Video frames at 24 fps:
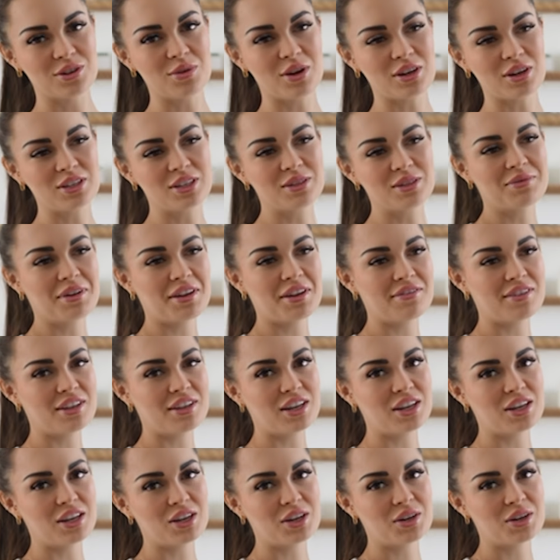watching my
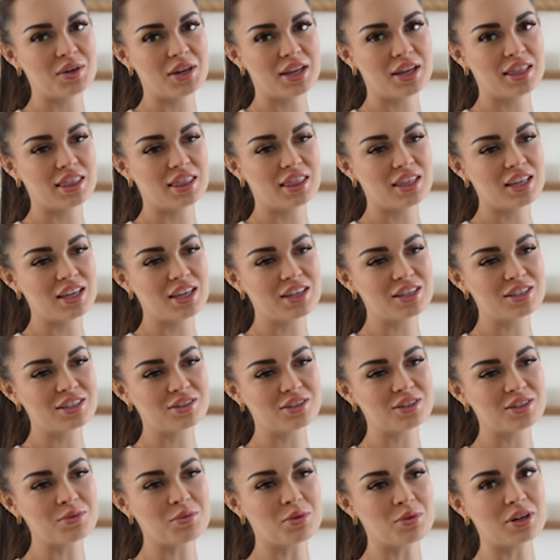video and thanks for
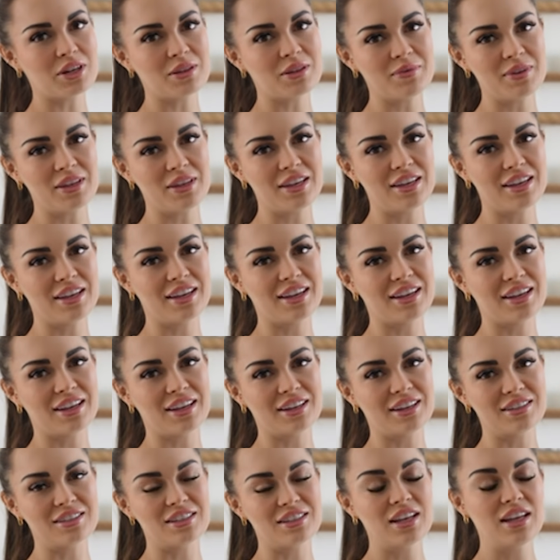supporting me,
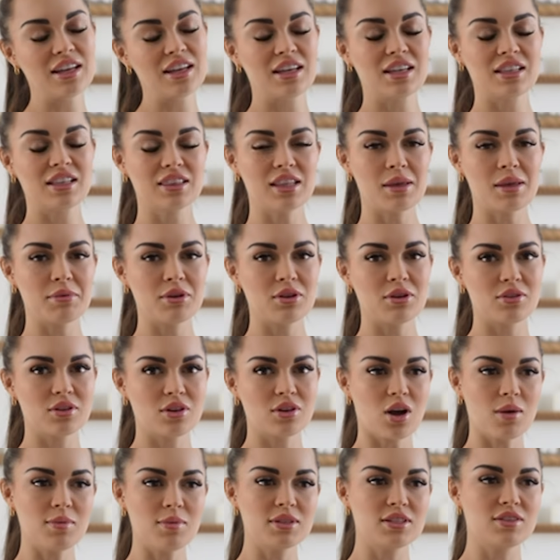and let me know in the
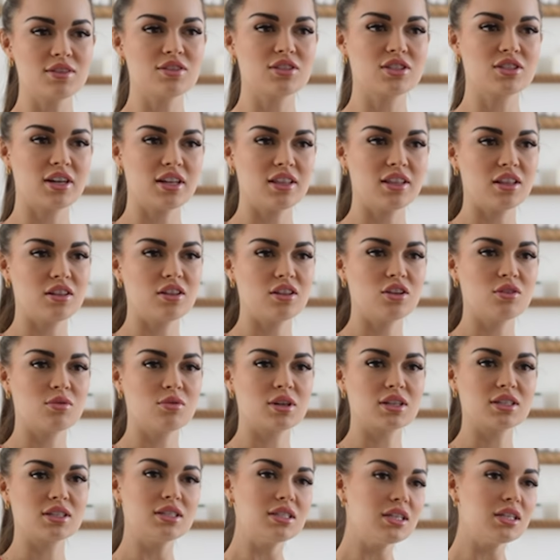comments if there's anything that you
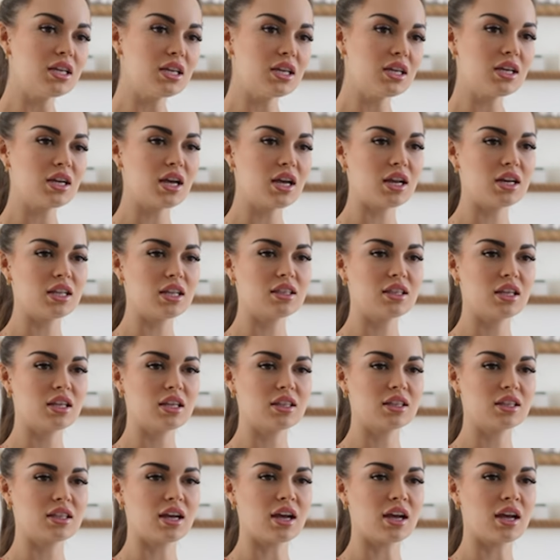want to see,
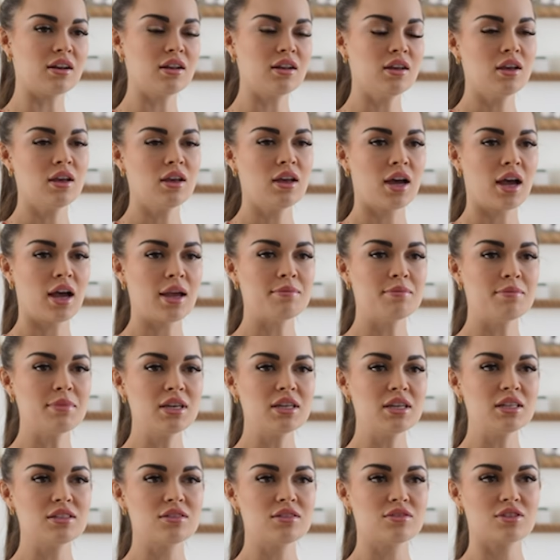anything that I
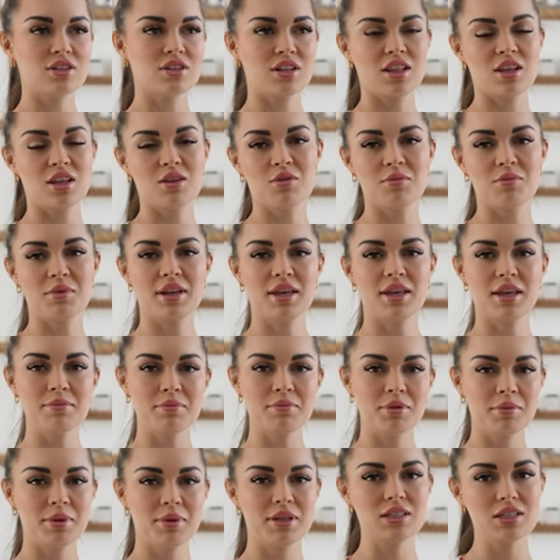missed, if there's anything you want me to
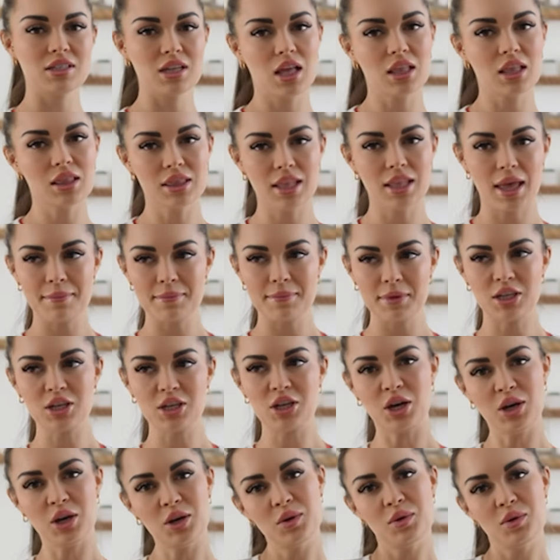implement, let me
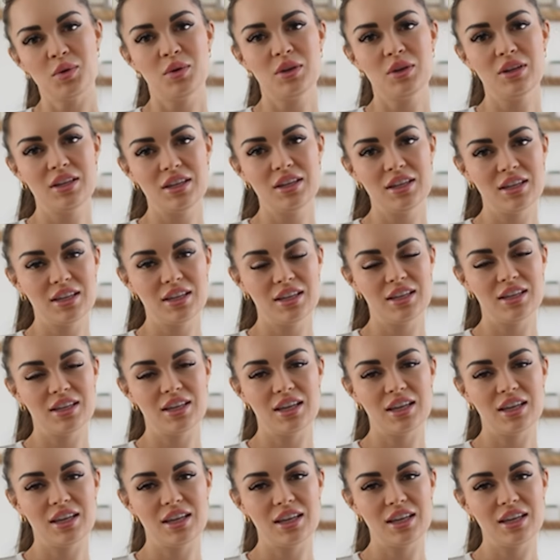know.
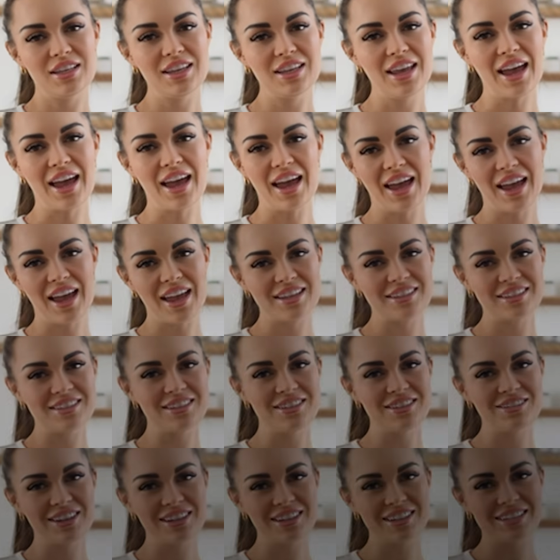Yeah, and see
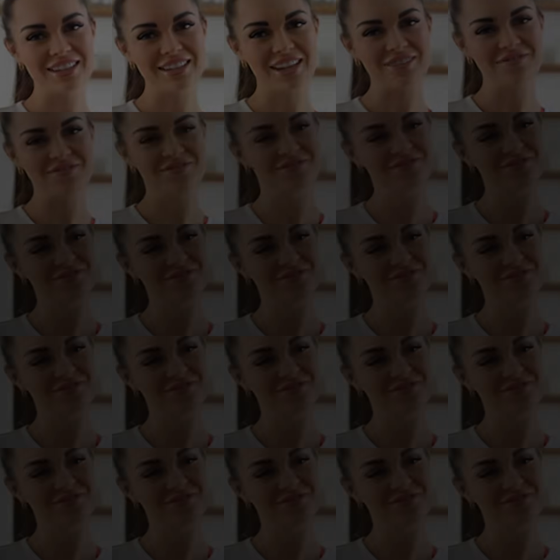you next time.